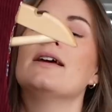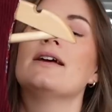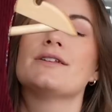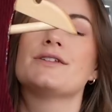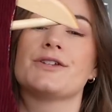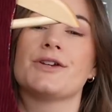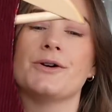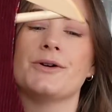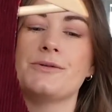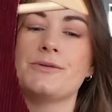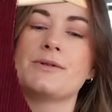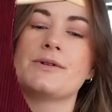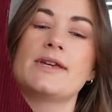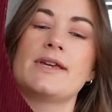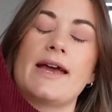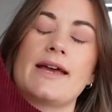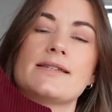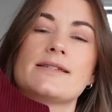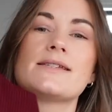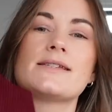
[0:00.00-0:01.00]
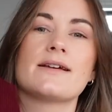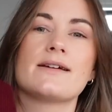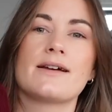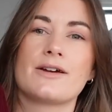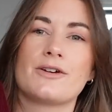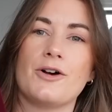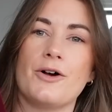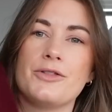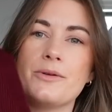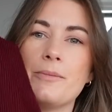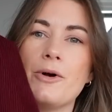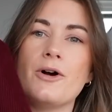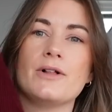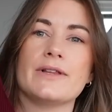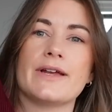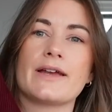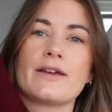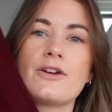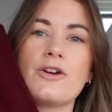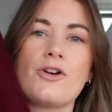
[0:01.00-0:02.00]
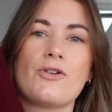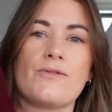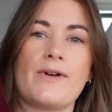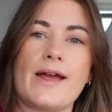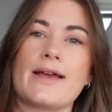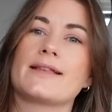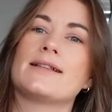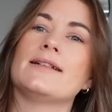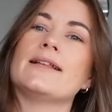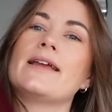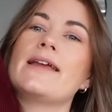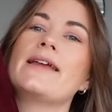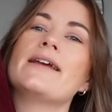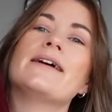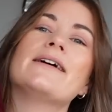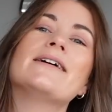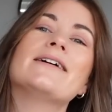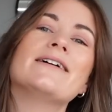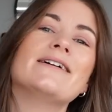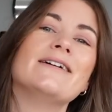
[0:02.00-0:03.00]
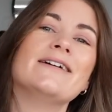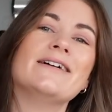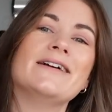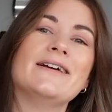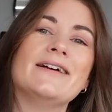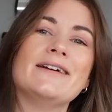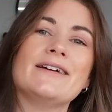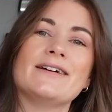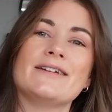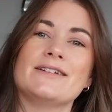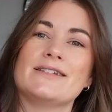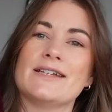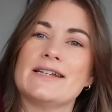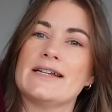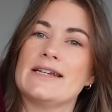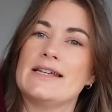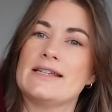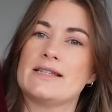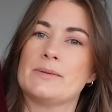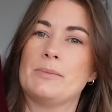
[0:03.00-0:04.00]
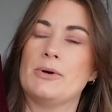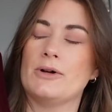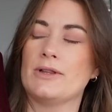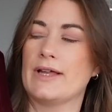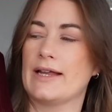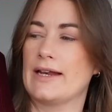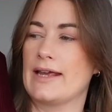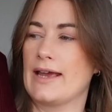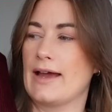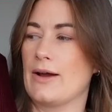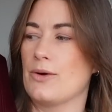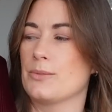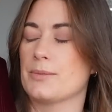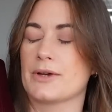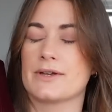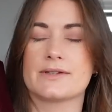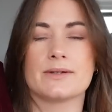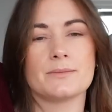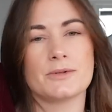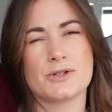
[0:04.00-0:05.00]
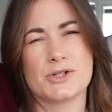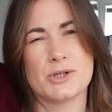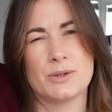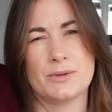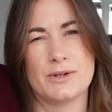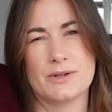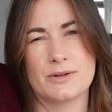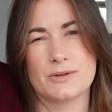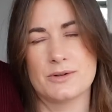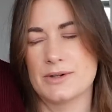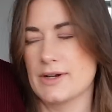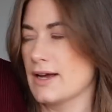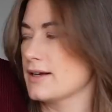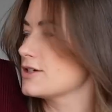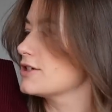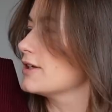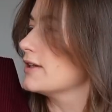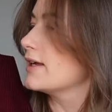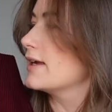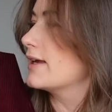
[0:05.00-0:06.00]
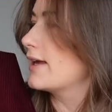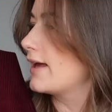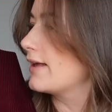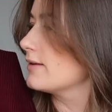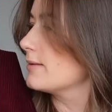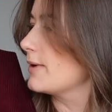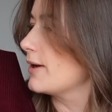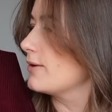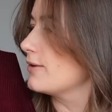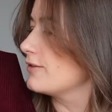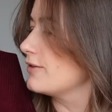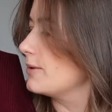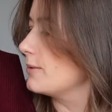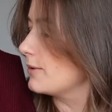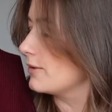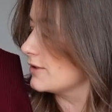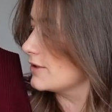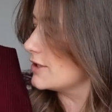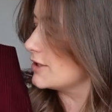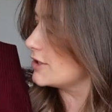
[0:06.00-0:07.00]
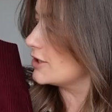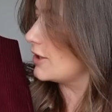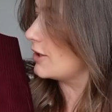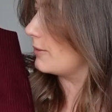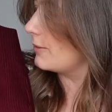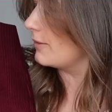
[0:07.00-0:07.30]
So yes, I got them all in correctly and didn't need to pull any out, because I'm not sure you could actually get them out if you wanted to